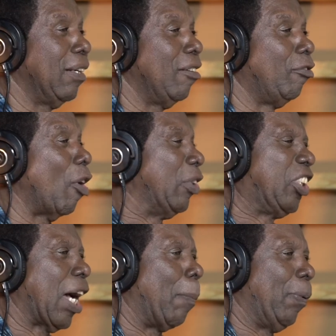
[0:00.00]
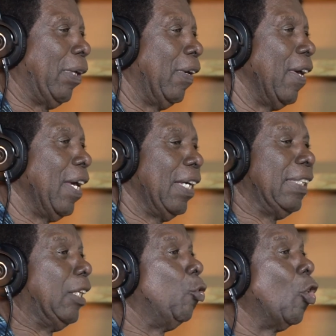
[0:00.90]
very sharply, is the
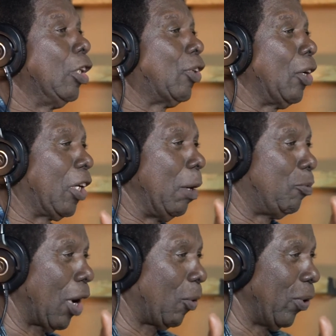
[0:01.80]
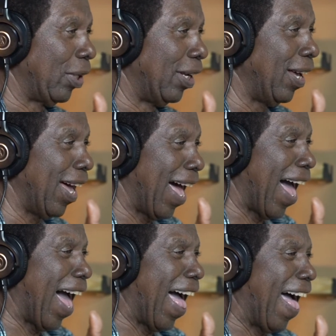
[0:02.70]
road he trying to keep track with.
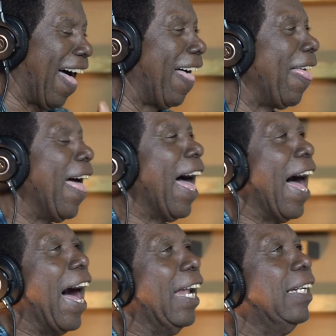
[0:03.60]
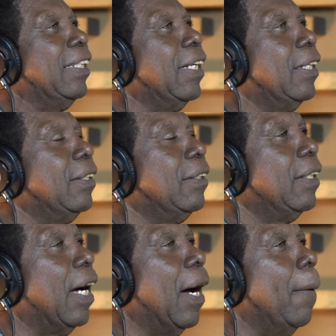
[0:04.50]
And
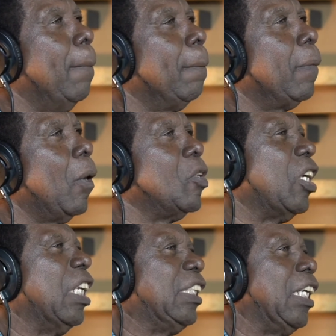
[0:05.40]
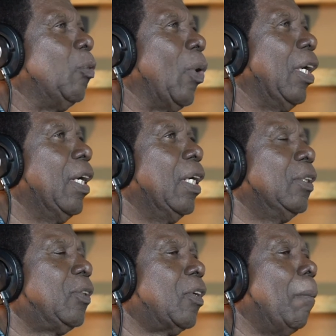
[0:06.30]
there was an incident where
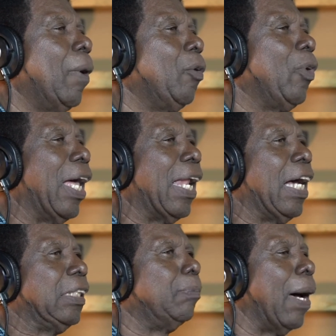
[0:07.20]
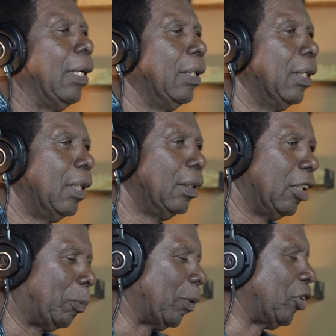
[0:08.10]
somebody realized my
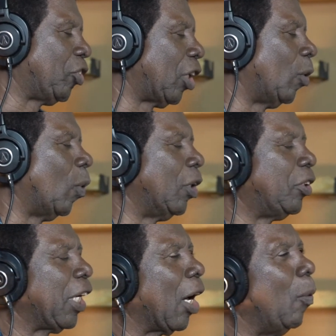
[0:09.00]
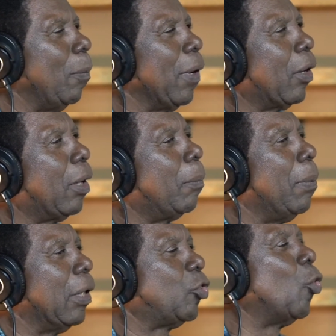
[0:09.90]
disposition and wanted to take away my
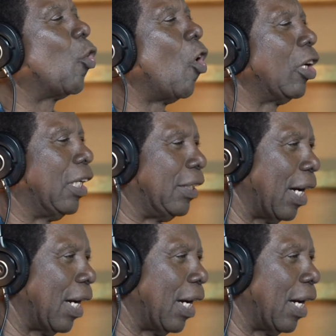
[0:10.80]
so-called guitar.